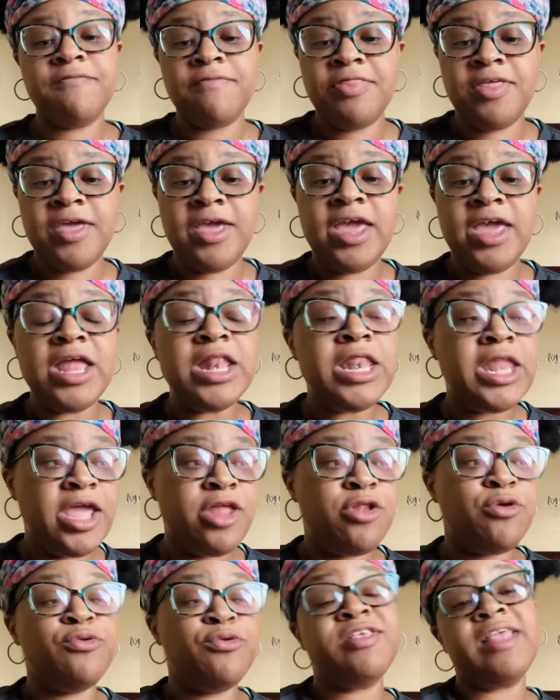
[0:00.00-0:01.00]
the
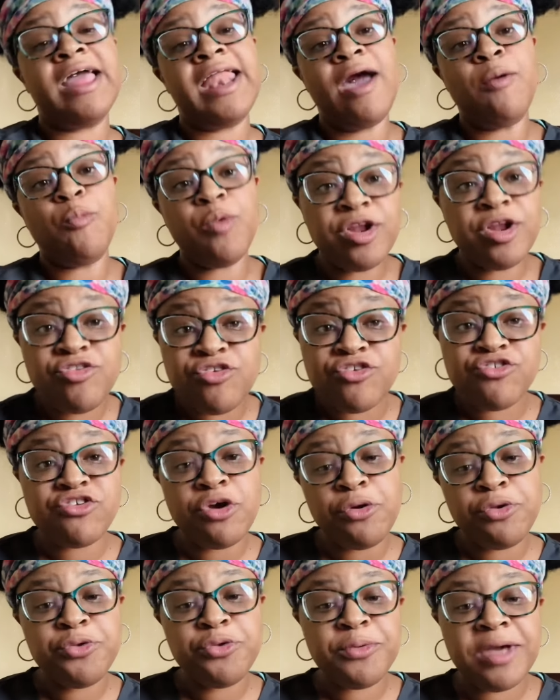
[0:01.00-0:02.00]
needles that I wanted to show
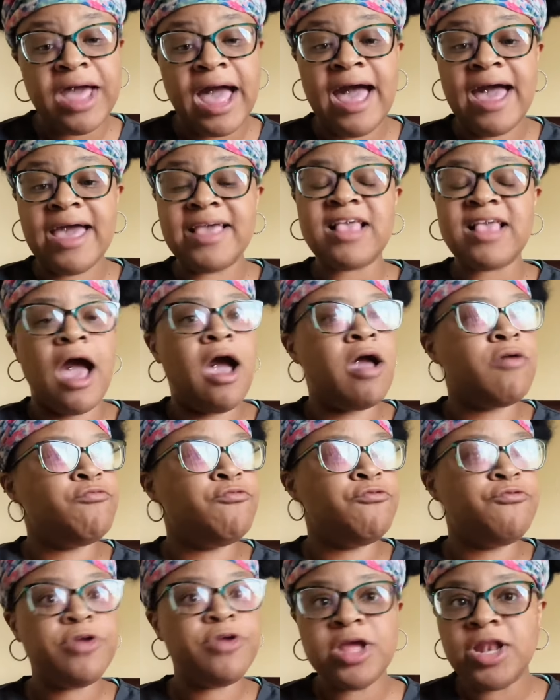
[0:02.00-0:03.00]
you guys. I
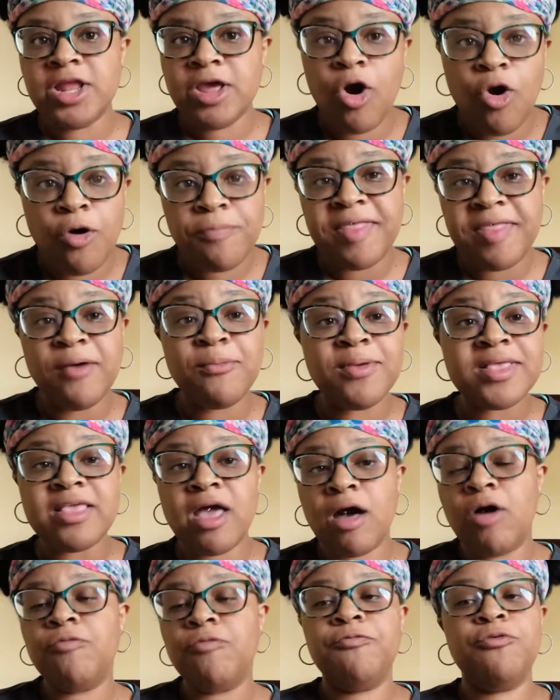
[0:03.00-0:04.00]
really hope that was
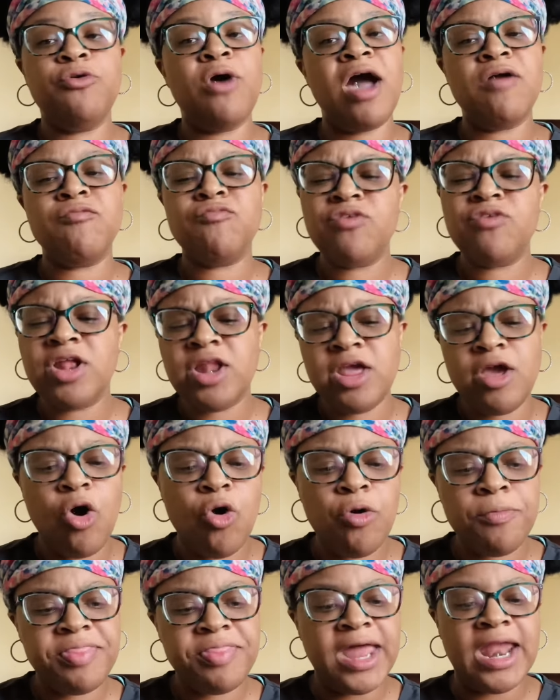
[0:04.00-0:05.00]
helpful. I really hope
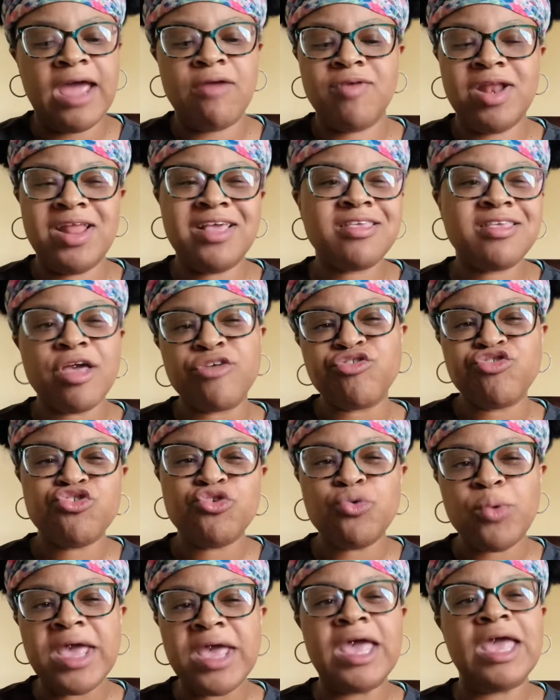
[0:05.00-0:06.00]
that I really sucked you
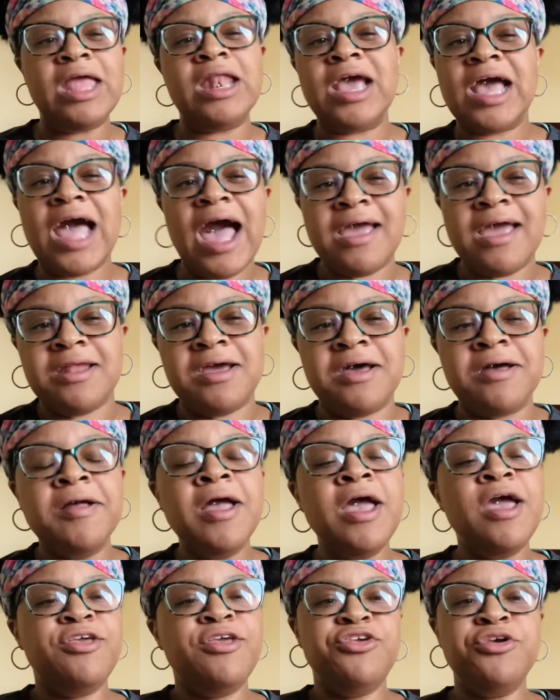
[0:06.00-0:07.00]
in and kind of,
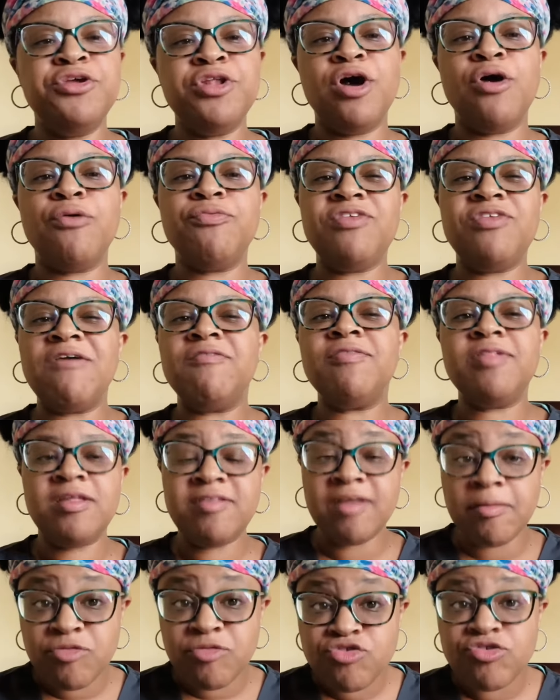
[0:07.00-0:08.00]
definitely
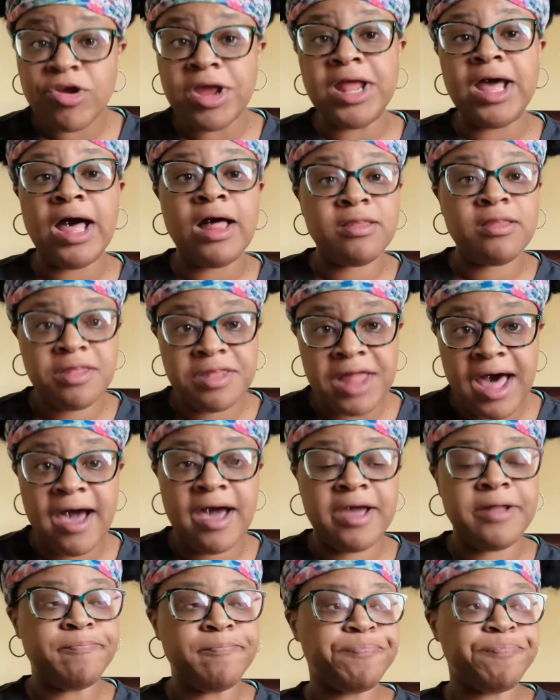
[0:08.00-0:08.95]
demonstrated a lot